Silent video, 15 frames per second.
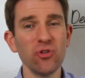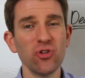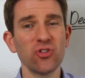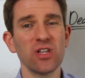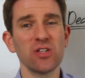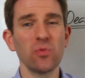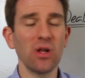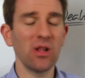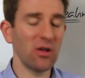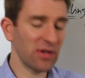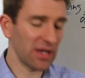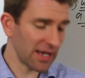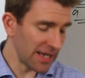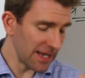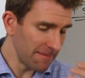You should say, well,
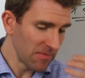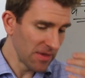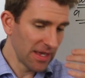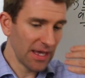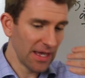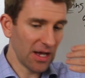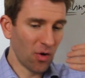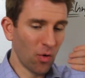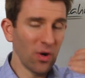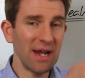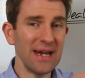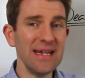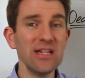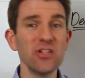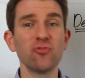okay, all
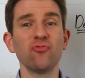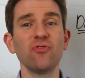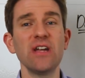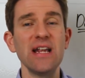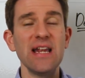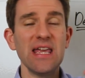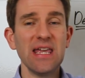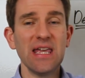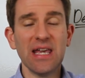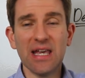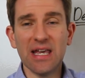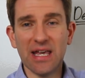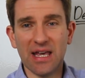I need is really